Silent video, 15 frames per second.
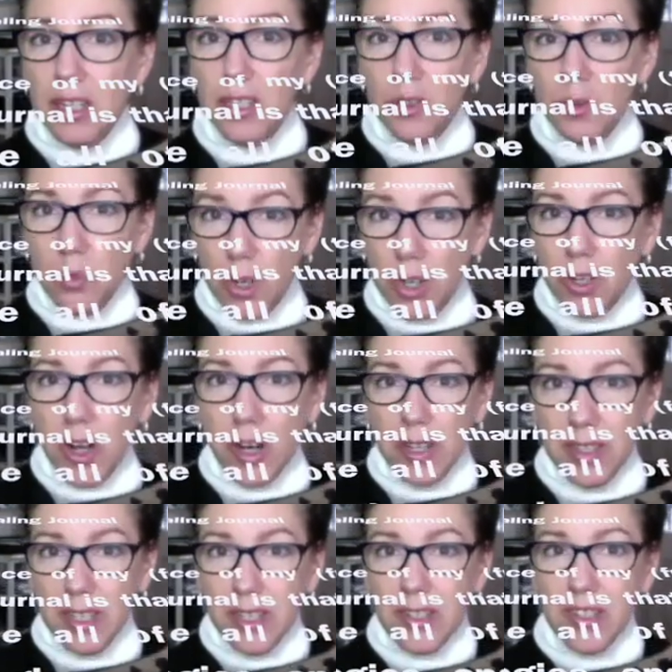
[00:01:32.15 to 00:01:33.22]
work on
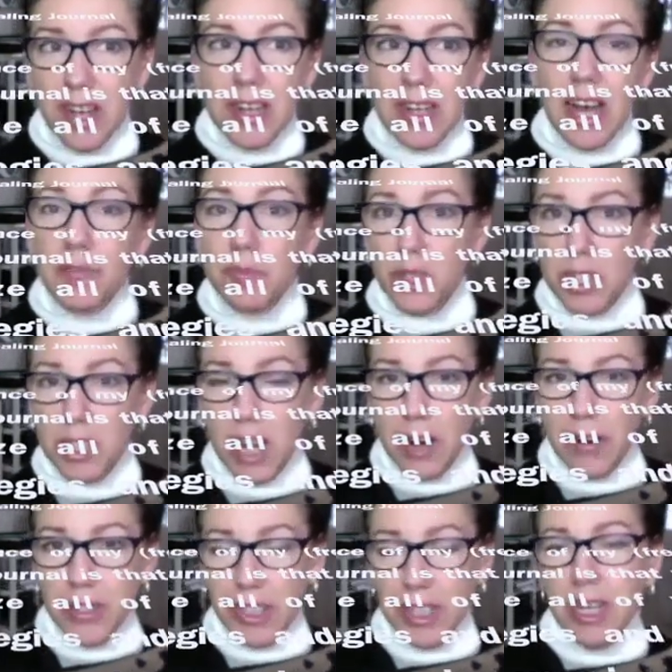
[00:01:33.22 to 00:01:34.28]
this and have more
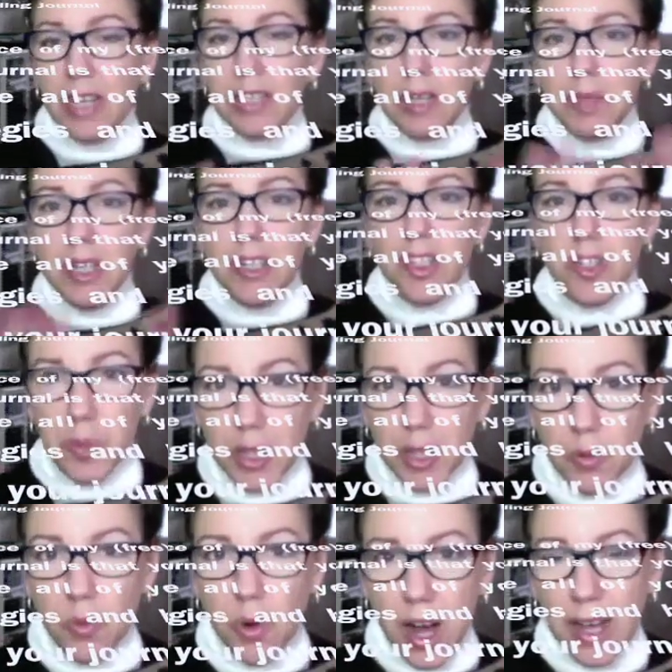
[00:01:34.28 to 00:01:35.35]
clarity. And let me explain
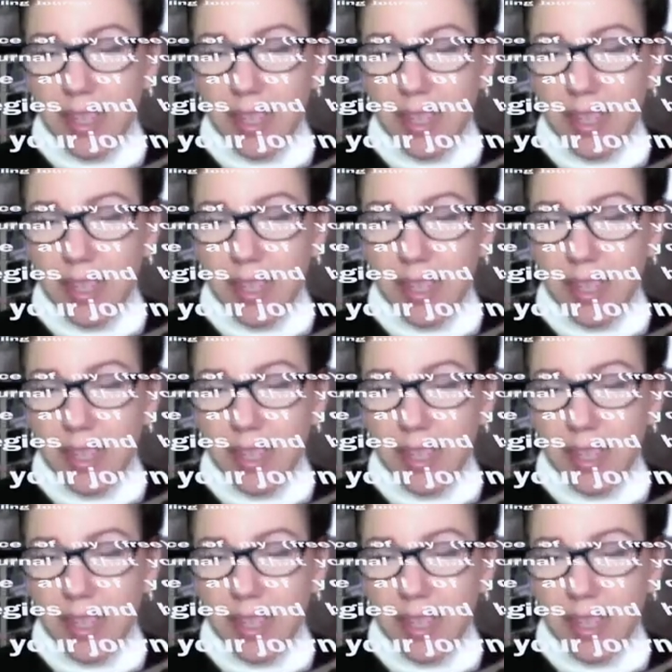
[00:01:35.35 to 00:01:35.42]
why.